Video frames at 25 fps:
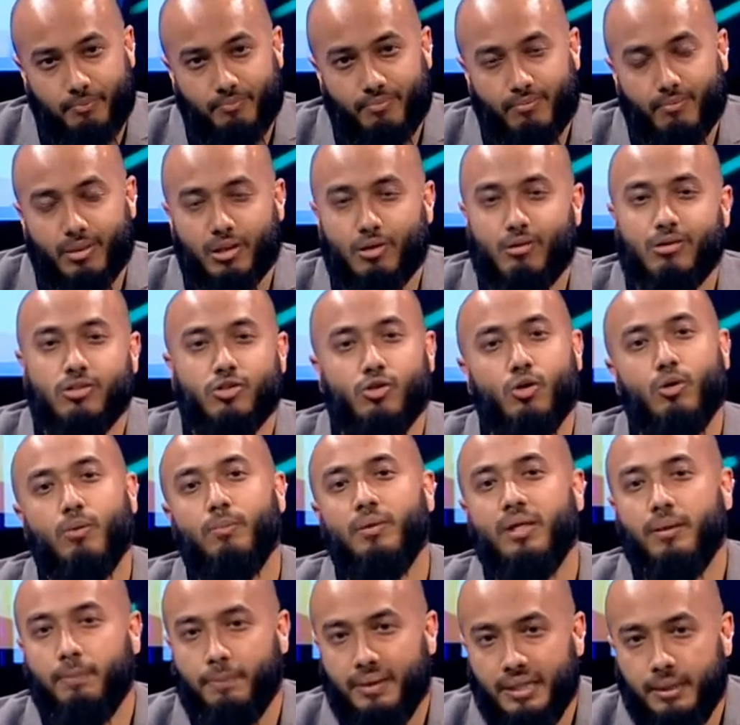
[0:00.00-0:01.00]
But there are so
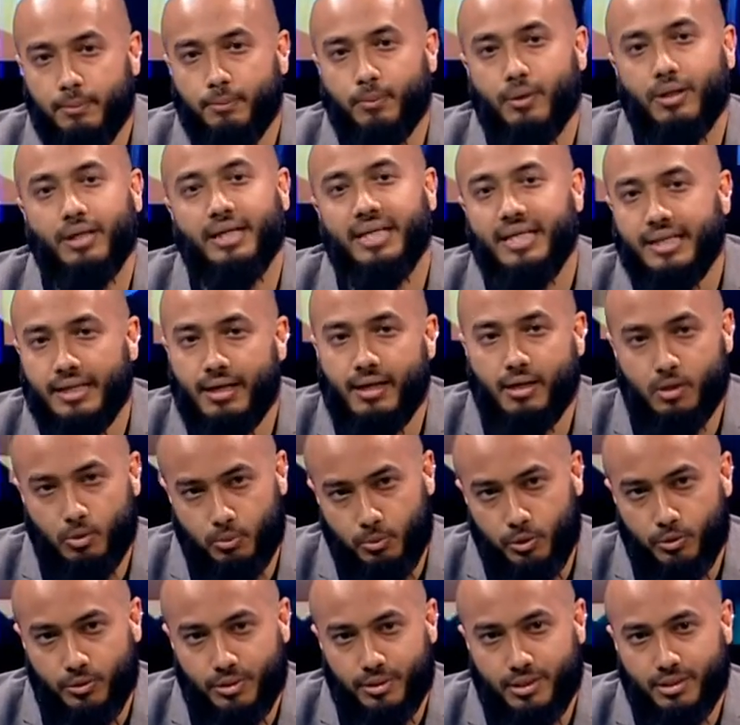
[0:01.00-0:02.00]
many people in our
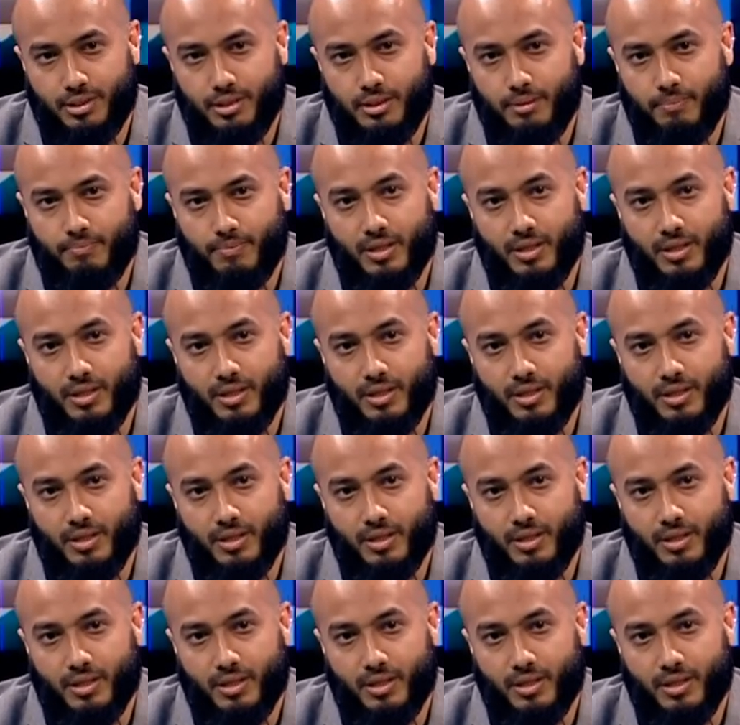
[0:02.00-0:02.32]
community,